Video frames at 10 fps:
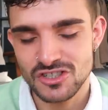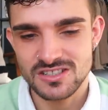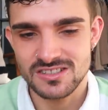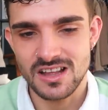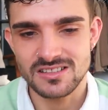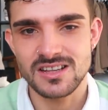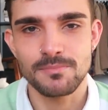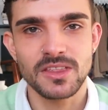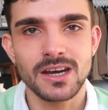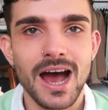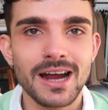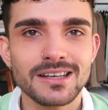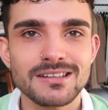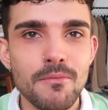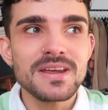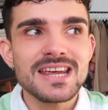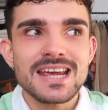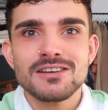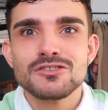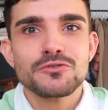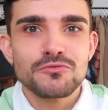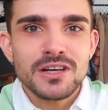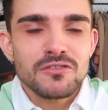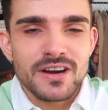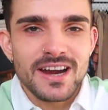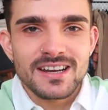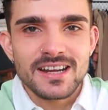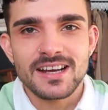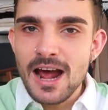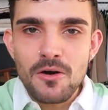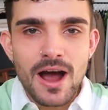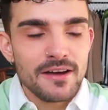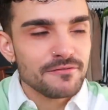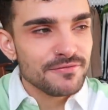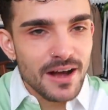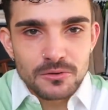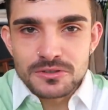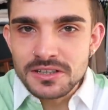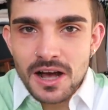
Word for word: Just not something I'd be into recreating. Now I found a